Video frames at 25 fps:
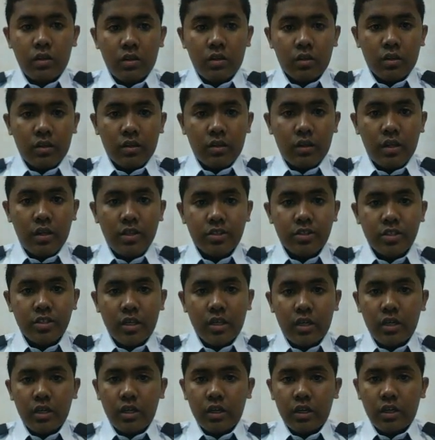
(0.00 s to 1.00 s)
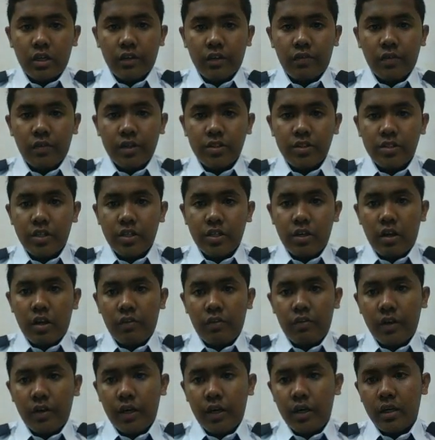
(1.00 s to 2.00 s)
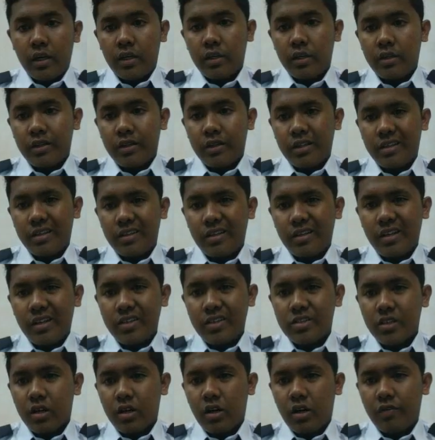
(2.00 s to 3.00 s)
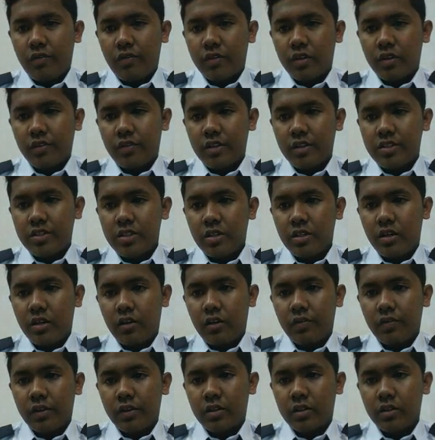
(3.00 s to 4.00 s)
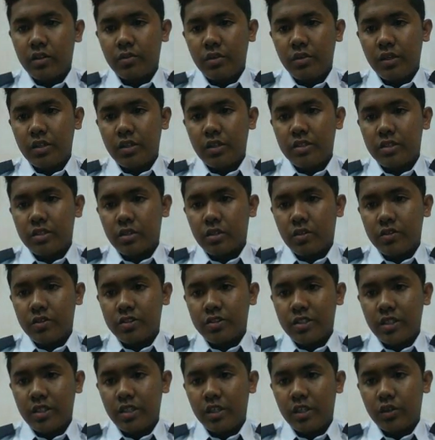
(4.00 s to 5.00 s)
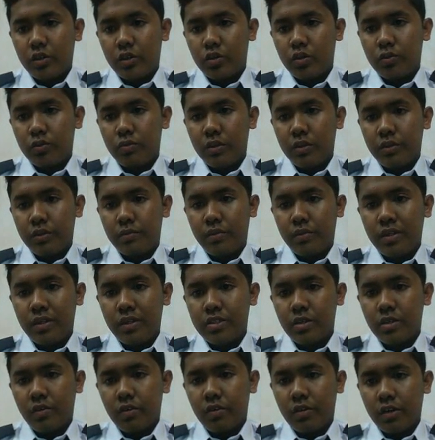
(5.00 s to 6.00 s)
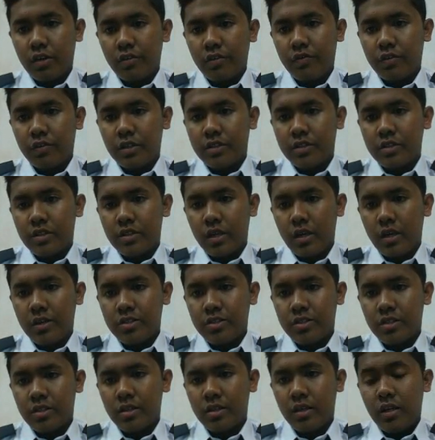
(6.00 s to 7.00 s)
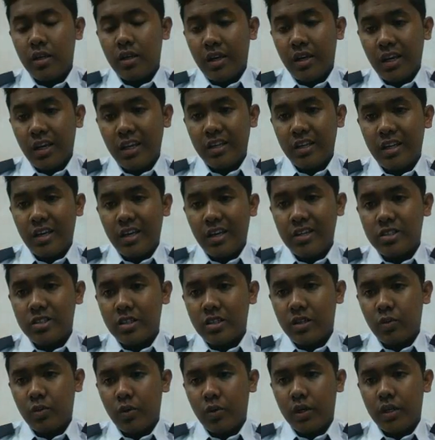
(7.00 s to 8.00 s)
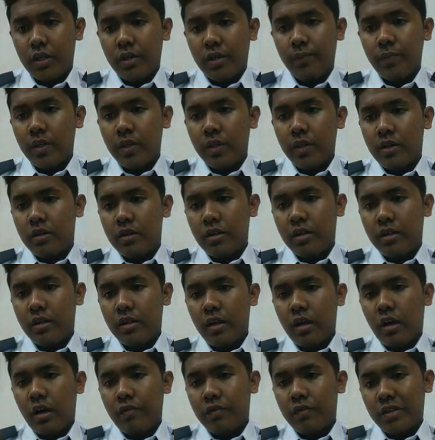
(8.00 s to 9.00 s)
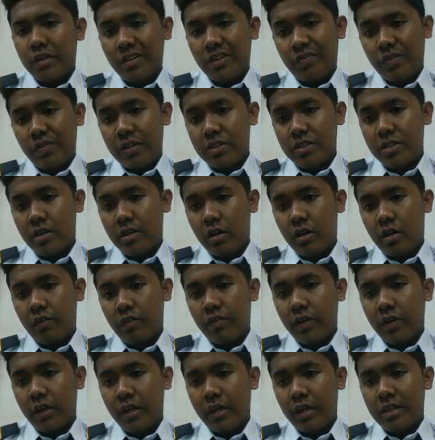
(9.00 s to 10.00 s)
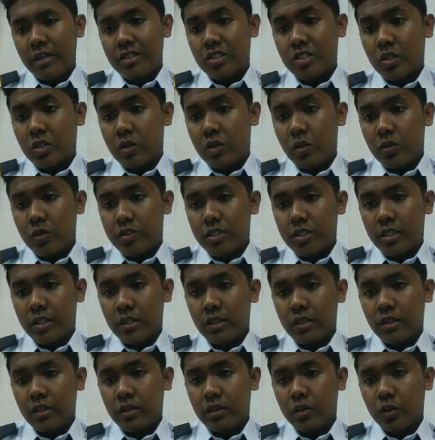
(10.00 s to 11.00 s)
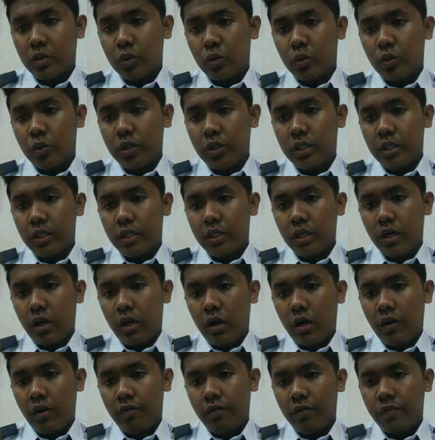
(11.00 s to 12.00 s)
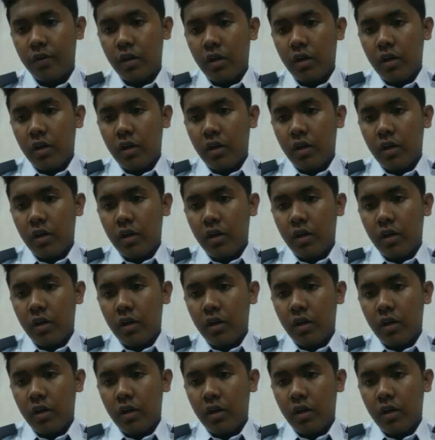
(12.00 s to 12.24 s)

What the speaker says: The next are refraction of air. The index of refraction of vacuum is considered to be bench reference as NS1. The index of refraction of air is close to the of